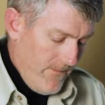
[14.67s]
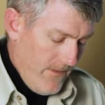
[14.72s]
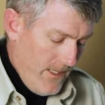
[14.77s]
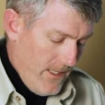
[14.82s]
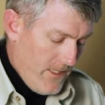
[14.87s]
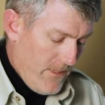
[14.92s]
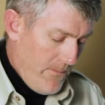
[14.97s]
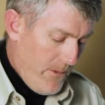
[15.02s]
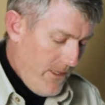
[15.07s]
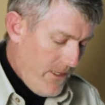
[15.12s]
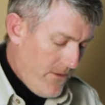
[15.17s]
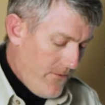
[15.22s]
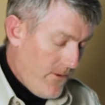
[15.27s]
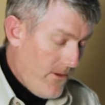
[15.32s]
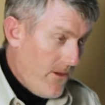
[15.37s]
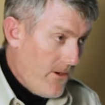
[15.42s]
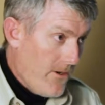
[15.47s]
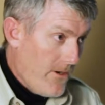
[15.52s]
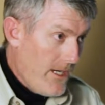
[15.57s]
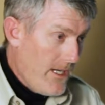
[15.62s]
It's a place for
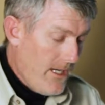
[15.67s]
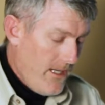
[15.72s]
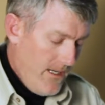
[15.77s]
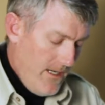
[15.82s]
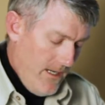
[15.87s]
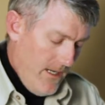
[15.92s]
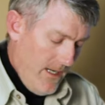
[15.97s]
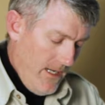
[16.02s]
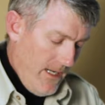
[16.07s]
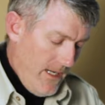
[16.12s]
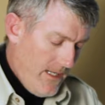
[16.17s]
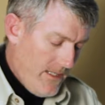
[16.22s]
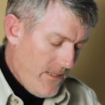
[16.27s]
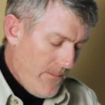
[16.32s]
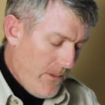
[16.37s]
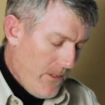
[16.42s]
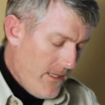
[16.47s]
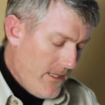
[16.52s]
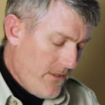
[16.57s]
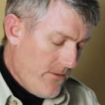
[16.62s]
learning, and it's a
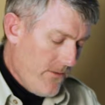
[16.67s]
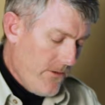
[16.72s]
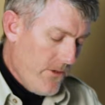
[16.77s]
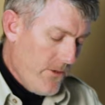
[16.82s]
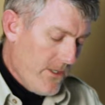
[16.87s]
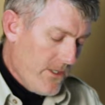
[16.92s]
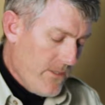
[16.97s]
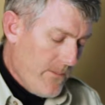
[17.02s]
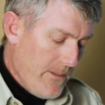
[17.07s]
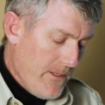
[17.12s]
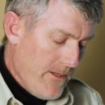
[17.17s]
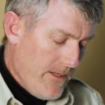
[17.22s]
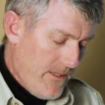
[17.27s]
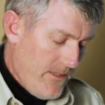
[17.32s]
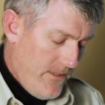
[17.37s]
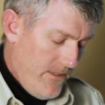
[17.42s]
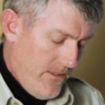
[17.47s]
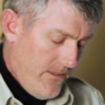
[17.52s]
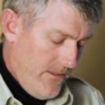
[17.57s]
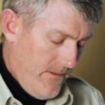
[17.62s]
place for new
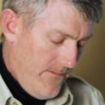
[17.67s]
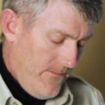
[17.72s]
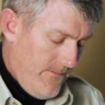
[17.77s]
experiences.